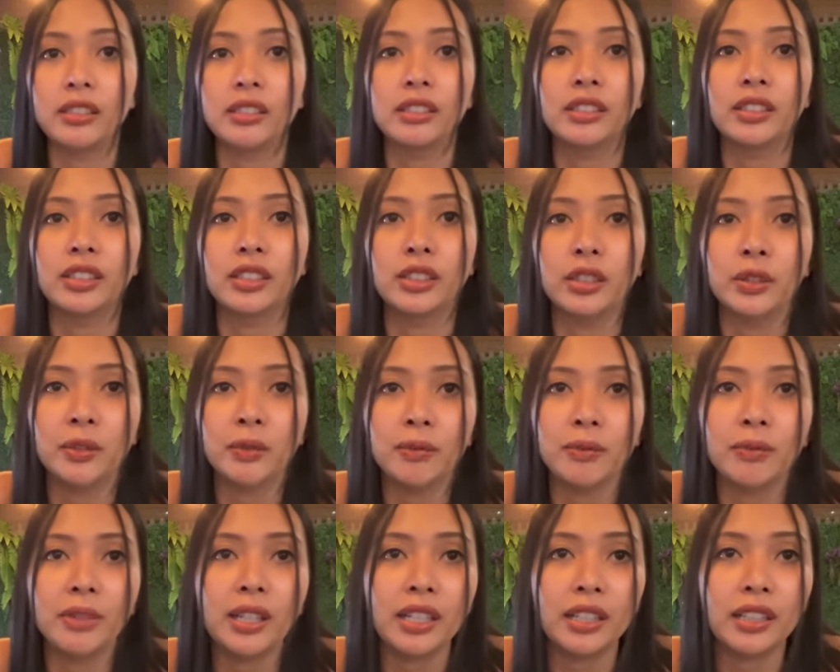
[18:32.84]
Huh?
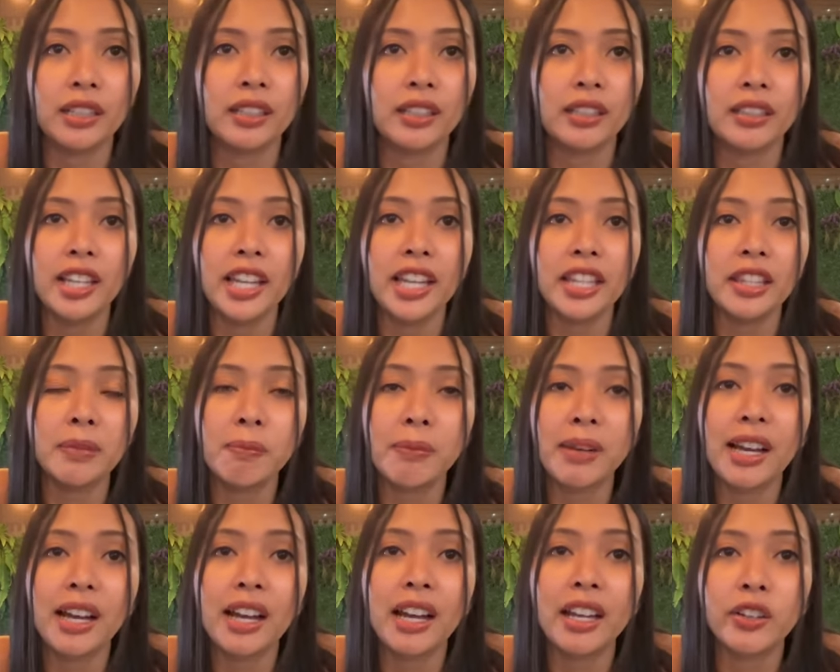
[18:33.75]
But that
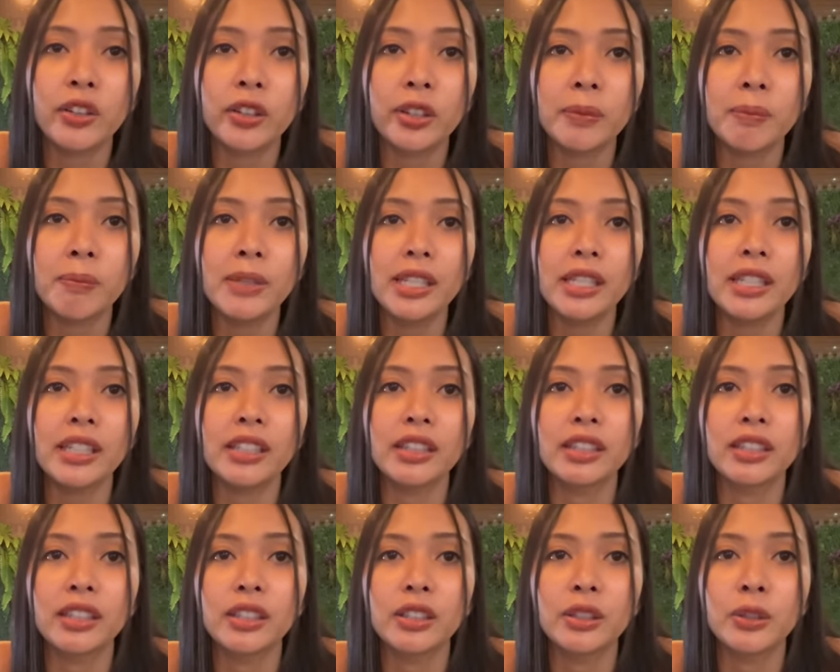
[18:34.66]
bar not need.
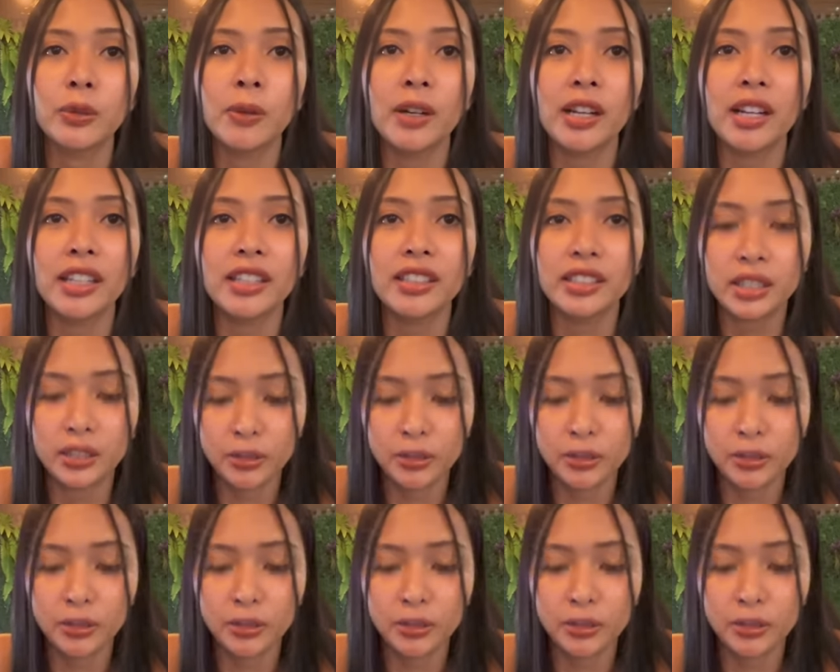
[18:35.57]
Why she